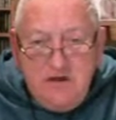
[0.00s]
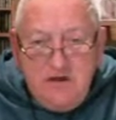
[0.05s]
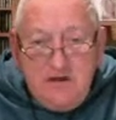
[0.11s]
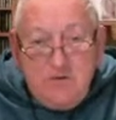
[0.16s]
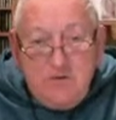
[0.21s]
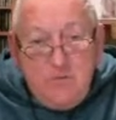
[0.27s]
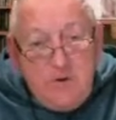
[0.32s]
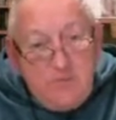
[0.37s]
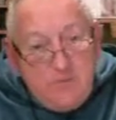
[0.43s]

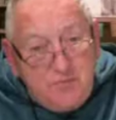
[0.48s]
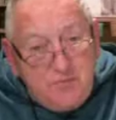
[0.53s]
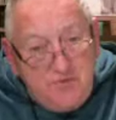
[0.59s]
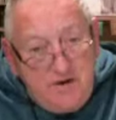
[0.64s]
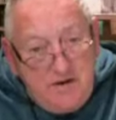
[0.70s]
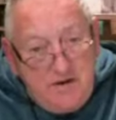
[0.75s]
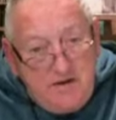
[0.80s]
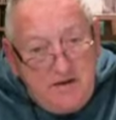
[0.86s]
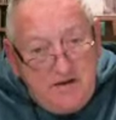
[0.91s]
And we
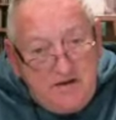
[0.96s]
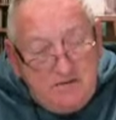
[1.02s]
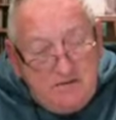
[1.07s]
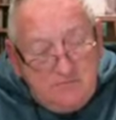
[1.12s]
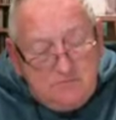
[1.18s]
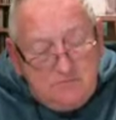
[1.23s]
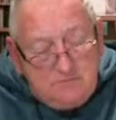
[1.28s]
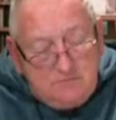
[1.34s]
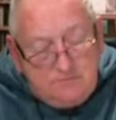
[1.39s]
pray
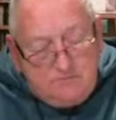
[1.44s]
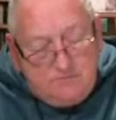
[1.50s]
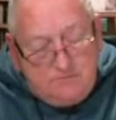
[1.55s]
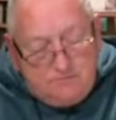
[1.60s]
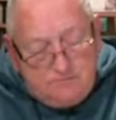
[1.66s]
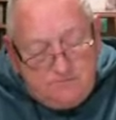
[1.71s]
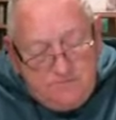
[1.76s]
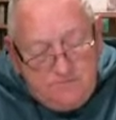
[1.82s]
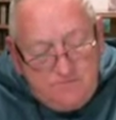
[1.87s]

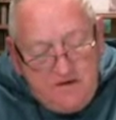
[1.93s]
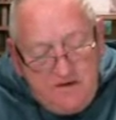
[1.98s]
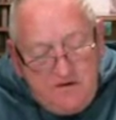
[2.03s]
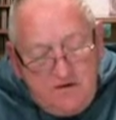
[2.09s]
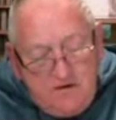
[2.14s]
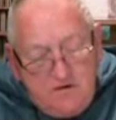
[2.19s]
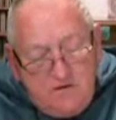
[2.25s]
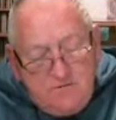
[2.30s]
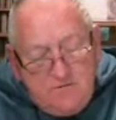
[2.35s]

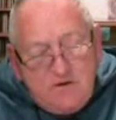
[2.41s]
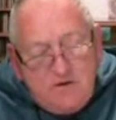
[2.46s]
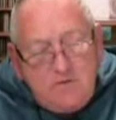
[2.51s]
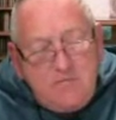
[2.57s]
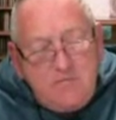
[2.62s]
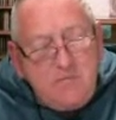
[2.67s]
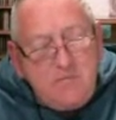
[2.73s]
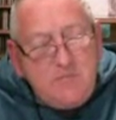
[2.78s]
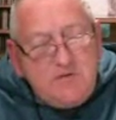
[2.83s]
for the
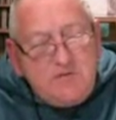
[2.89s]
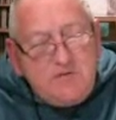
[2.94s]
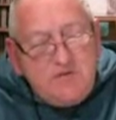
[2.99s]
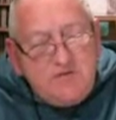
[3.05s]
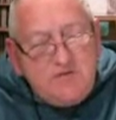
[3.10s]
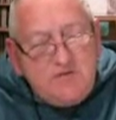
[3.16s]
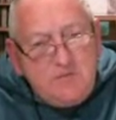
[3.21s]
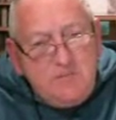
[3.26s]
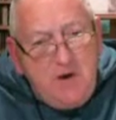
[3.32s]
members
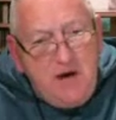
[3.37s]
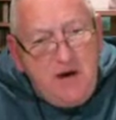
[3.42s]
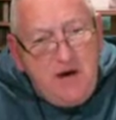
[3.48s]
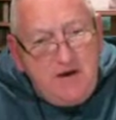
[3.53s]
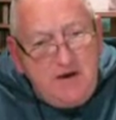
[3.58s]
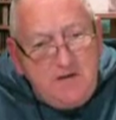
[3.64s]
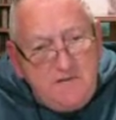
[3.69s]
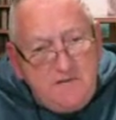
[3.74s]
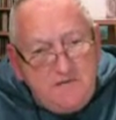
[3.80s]
of the
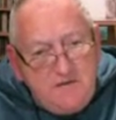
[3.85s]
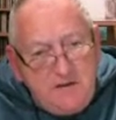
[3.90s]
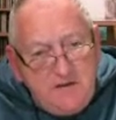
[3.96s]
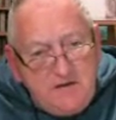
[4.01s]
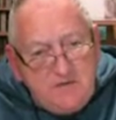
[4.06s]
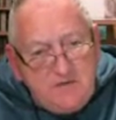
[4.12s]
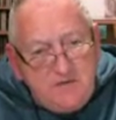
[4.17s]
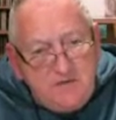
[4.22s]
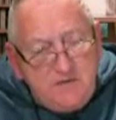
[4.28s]
Baha'i
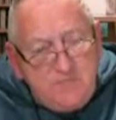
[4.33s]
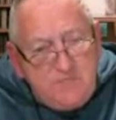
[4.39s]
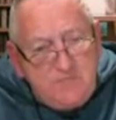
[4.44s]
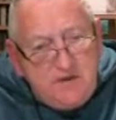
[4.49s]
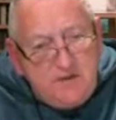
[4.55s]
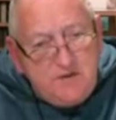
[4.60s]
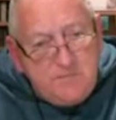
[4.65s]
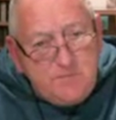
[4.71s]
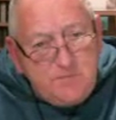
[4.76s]
faith who've
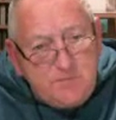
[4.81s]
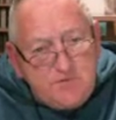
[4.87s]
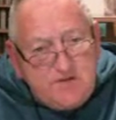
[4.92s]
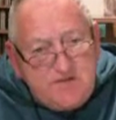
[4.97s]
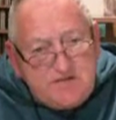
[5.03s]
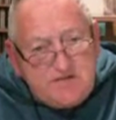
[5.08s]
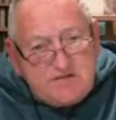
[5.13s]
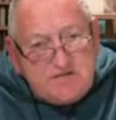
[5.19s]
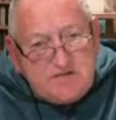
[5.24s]
been
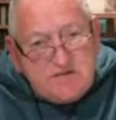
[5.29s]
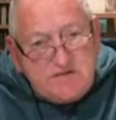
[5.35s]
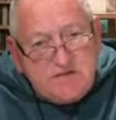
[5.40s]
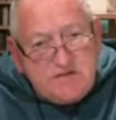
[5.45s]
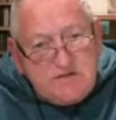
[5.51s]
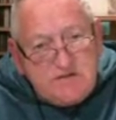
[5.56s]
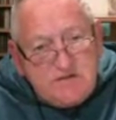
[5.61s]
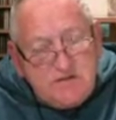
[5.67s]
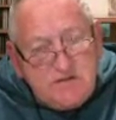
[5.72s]

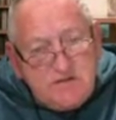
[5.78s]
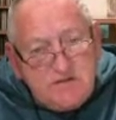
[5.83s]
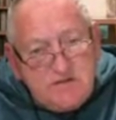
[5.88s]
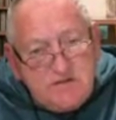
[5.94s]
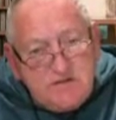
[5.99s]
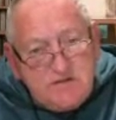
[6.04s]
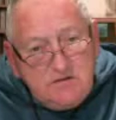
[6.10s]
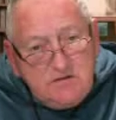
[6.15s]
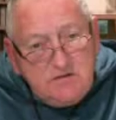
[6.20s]
imprisoned
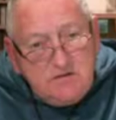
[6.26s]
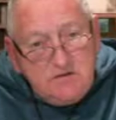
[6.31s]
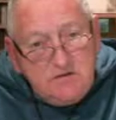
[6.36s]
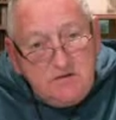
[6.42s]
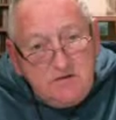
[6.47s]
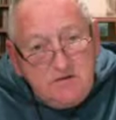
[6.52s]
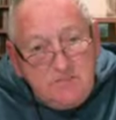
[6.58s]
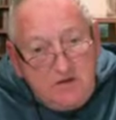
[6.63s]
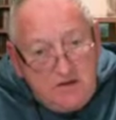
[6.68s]

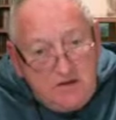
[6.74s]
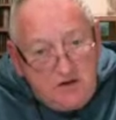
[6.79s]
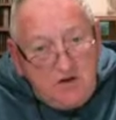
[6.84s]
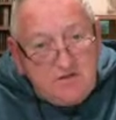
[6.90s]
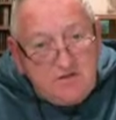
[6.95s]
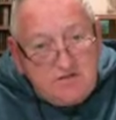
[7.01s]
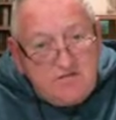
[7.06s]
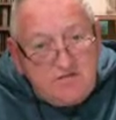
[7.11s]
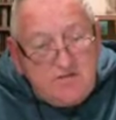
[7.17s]

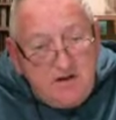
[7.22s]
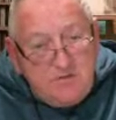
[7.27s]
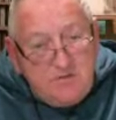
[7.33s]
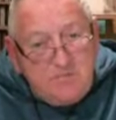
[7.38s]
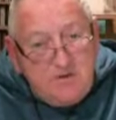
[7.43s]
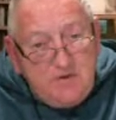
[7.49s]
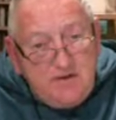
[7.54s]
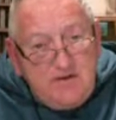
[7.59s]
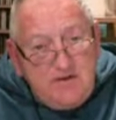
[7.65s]
because of their
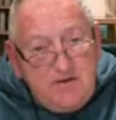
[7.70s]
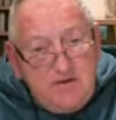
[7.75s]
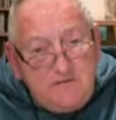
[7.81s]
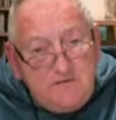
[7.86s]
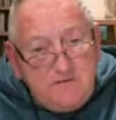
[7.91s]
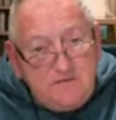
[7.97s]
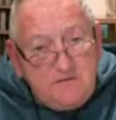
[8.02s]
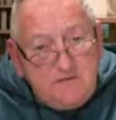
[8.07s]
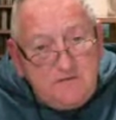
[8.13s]

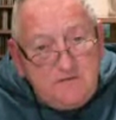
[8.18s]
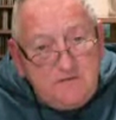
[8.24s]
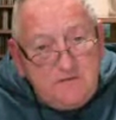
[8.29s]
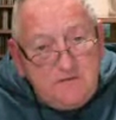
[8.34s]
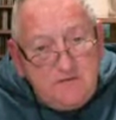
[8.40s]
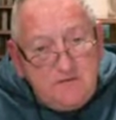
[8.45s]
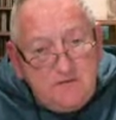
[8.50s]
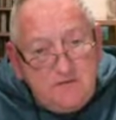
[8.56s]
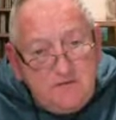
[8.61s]
belief
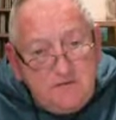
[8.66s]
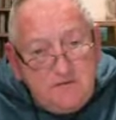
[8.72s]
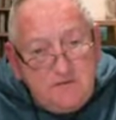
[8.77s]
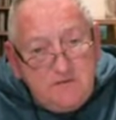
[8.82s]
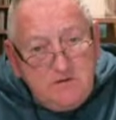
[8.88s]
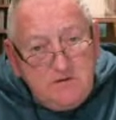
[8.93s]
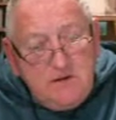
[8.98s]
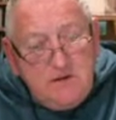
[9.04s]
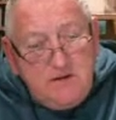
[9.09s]

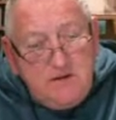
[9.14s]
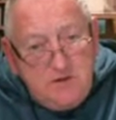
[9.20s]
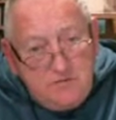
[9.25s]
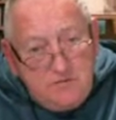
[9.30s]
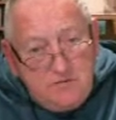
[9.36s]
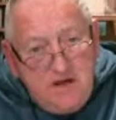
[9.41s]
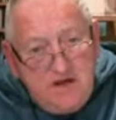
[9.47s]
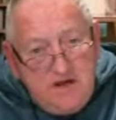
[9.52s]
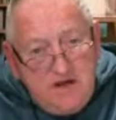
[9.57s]
in
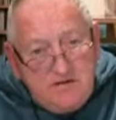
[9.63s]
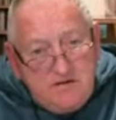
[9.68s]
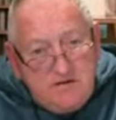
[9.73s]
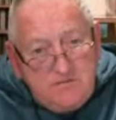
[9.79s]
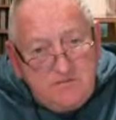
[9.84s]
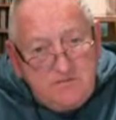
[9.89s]
Iran.